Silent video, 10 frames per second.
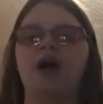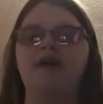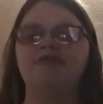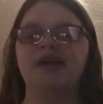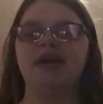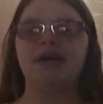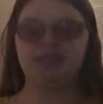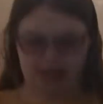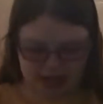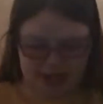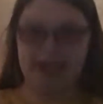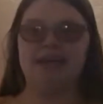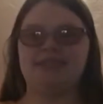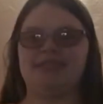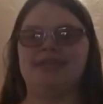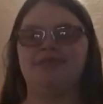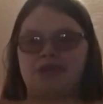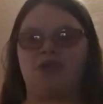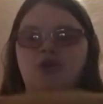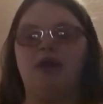off is this,
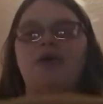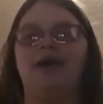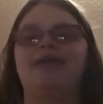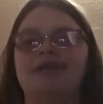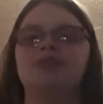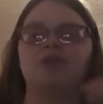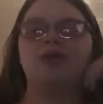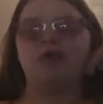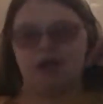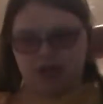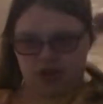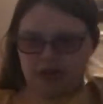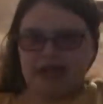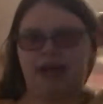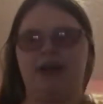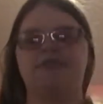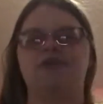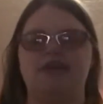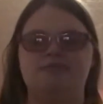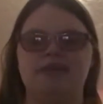the shirt I'm wearing. This is what one of the shirts I got for
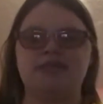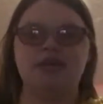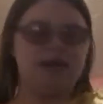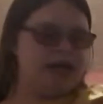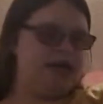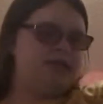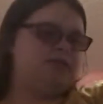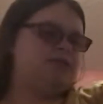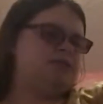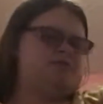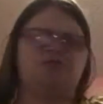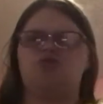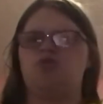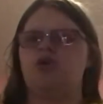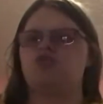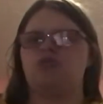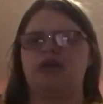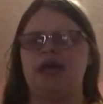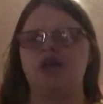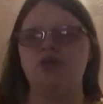Christmas. It's orange or
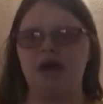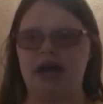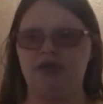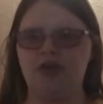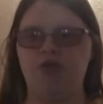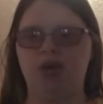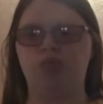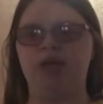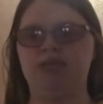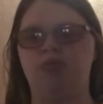yellow. I don't know which one it's